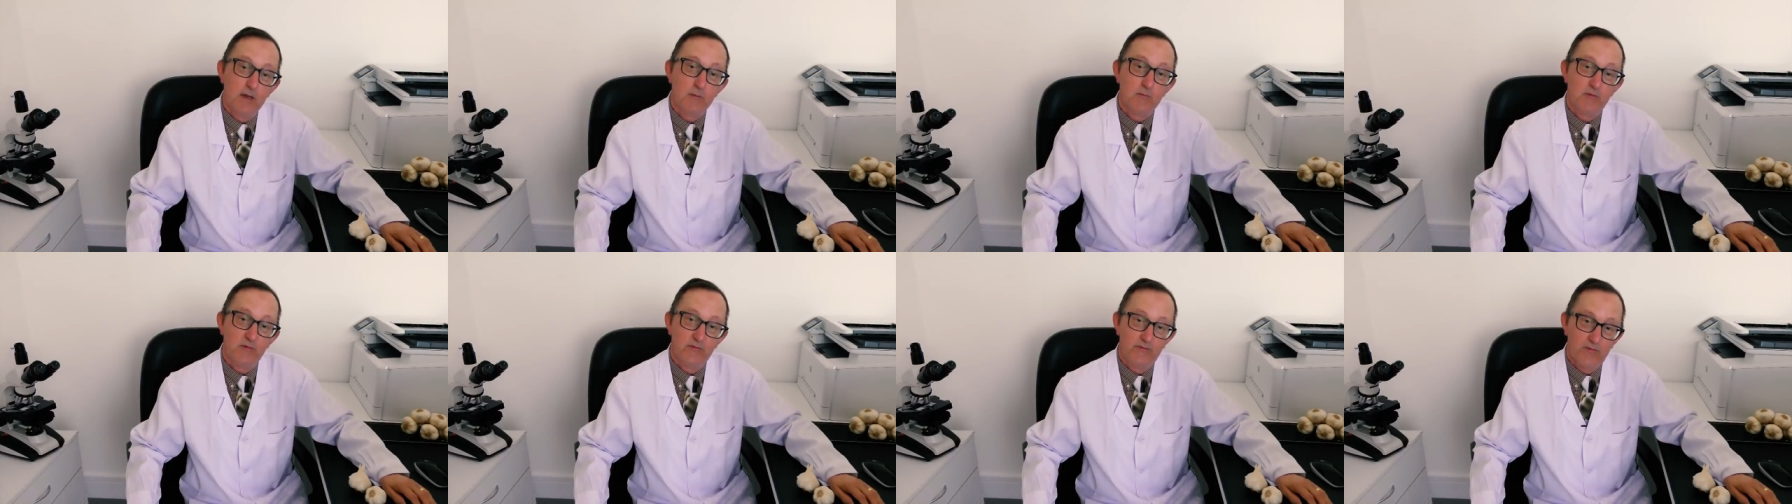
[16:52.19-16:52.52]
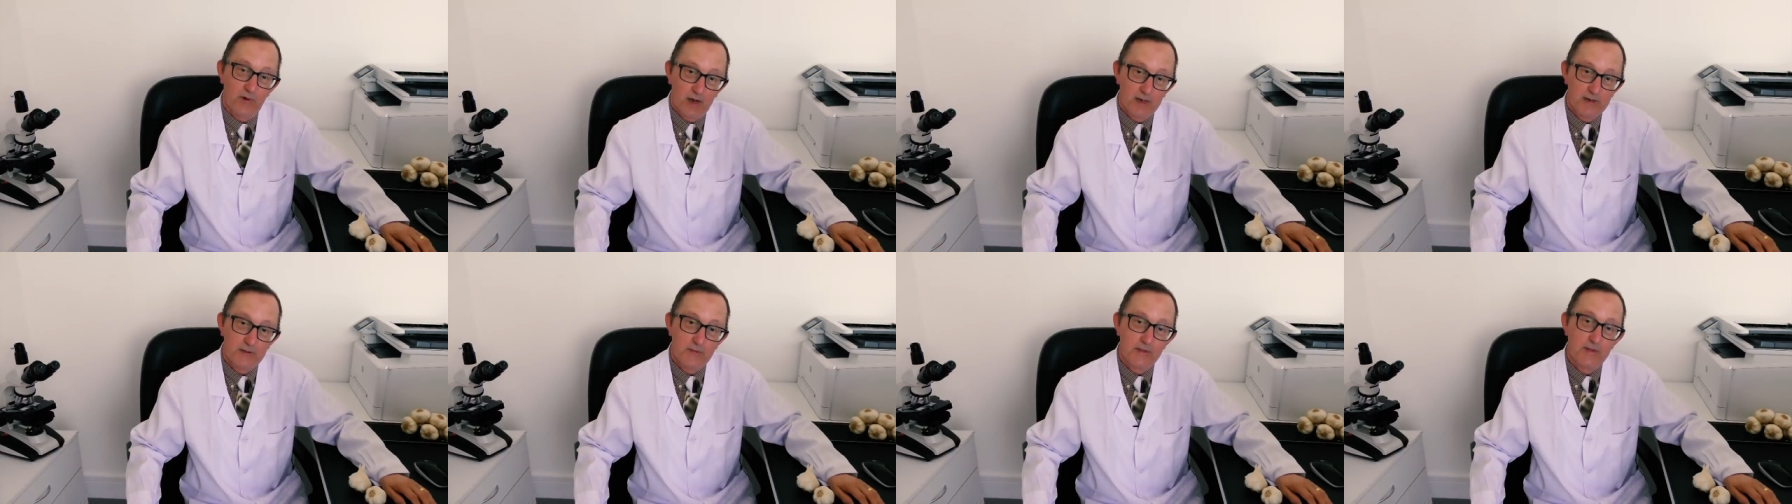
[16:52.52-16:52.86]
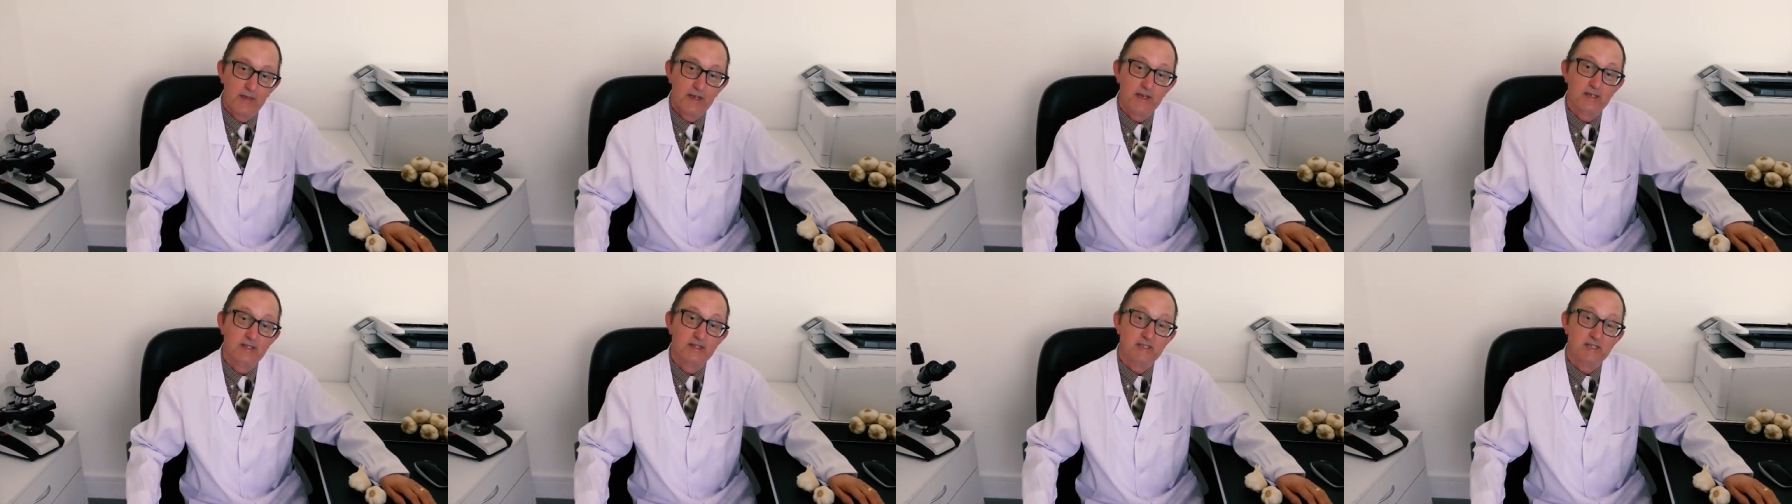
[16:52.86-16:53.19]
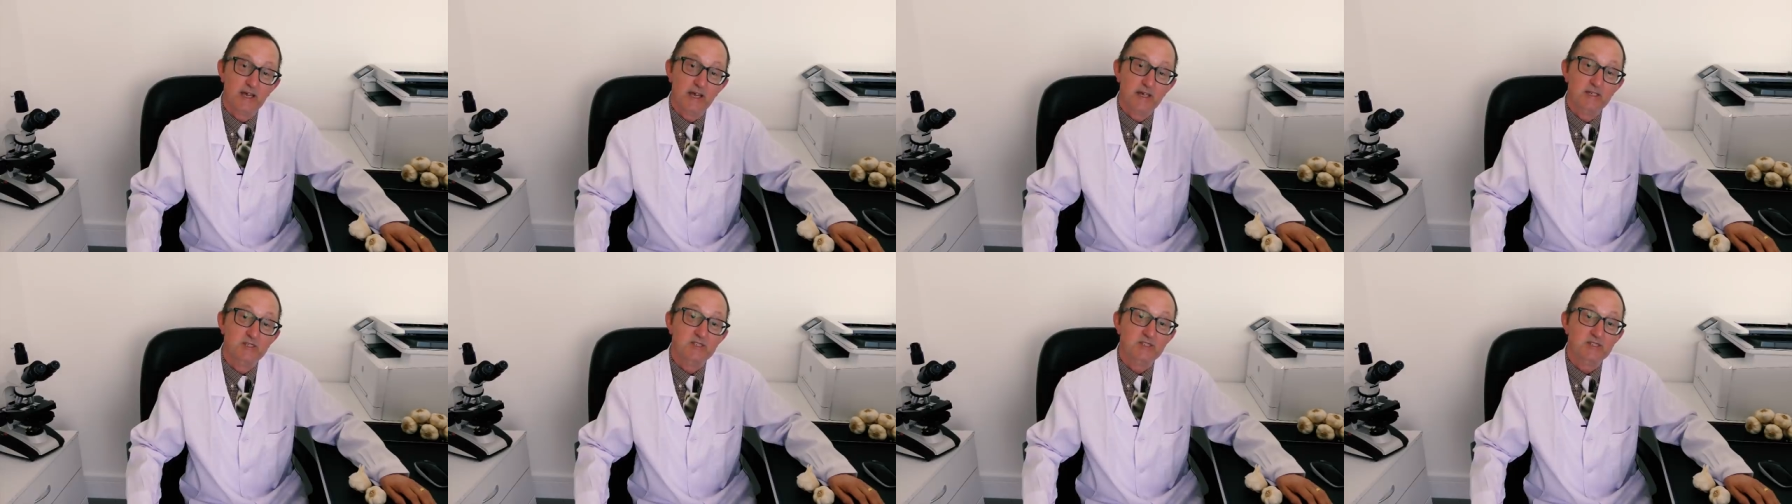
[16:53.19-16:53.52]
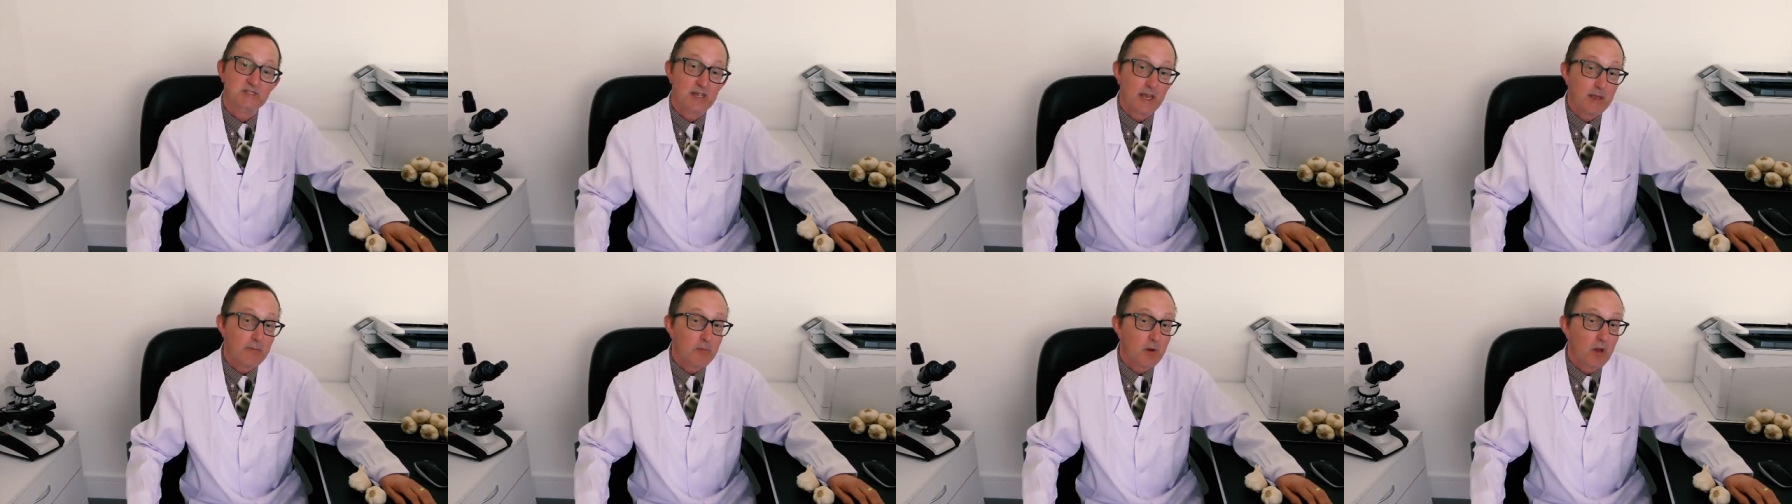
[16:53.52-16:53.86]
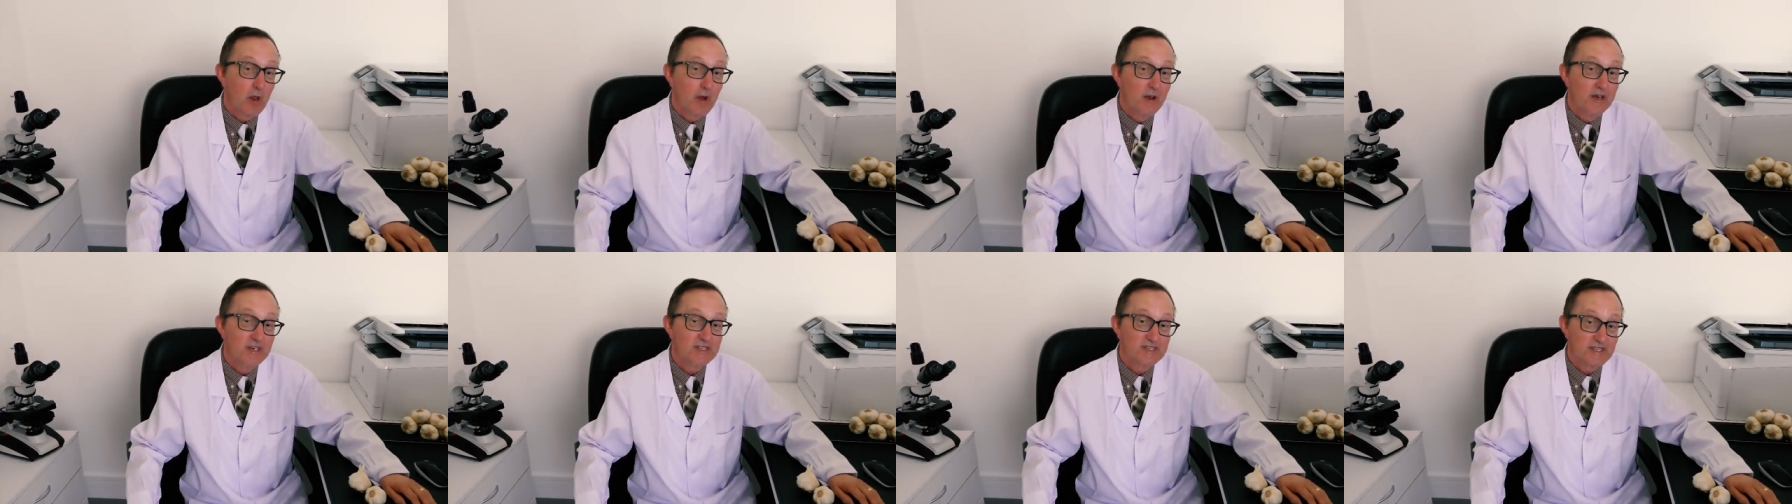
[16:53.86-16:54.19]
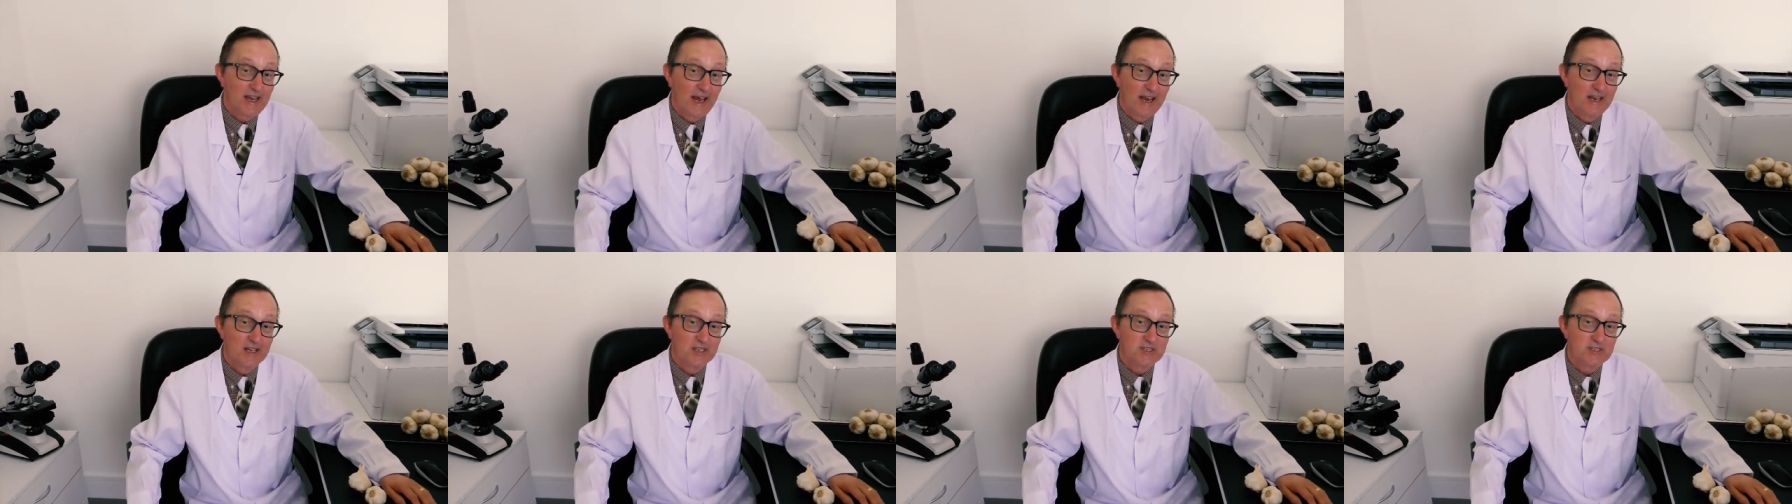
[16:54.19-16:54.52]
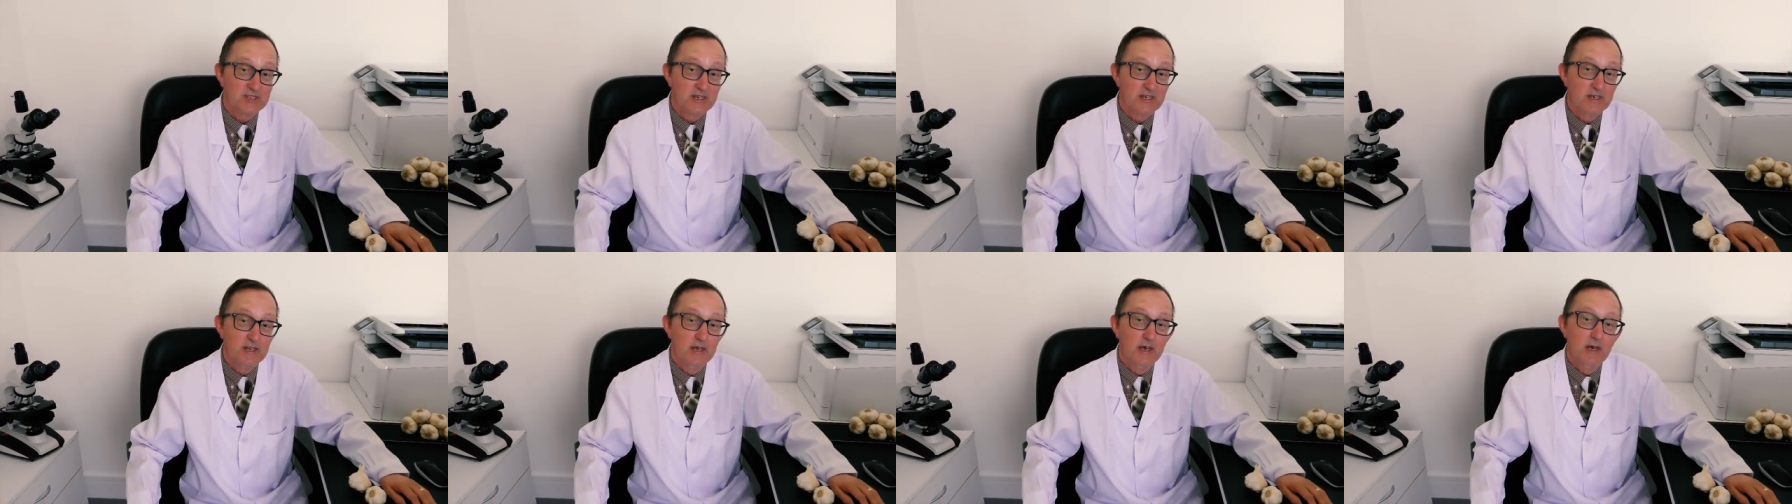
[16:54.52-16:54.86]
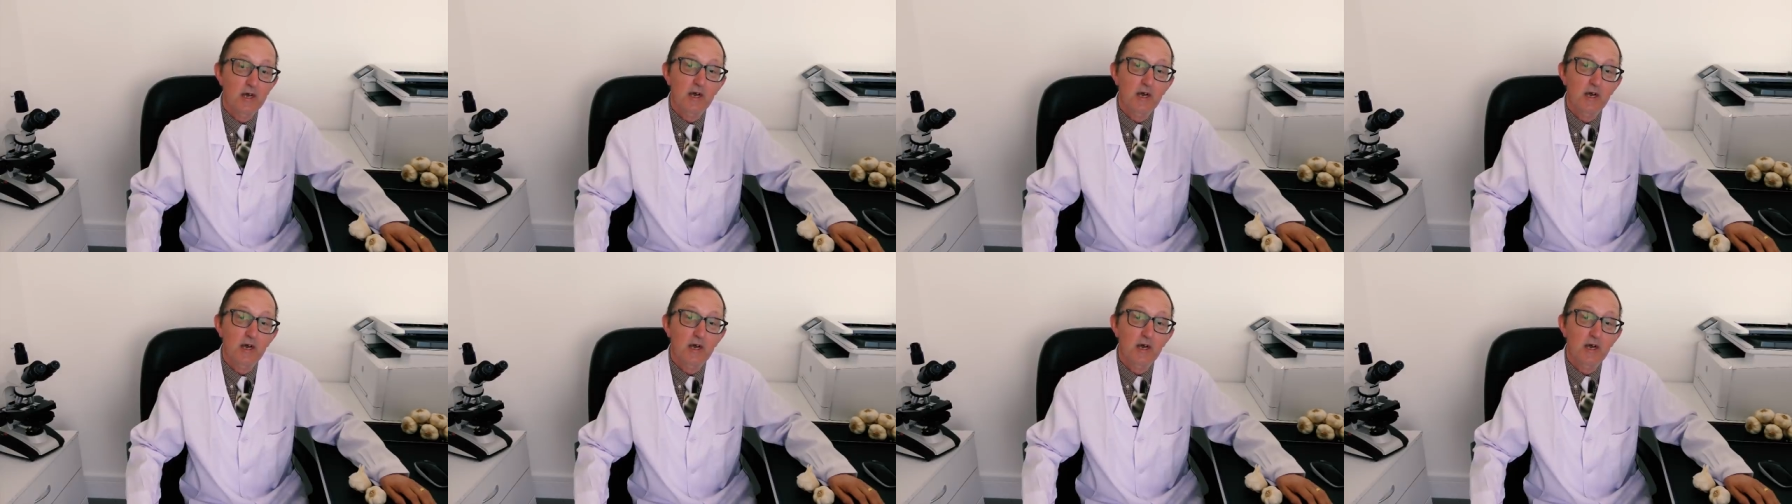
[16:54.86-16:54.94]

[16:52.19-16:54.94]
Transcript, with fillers: provided they contain stabilized allicin,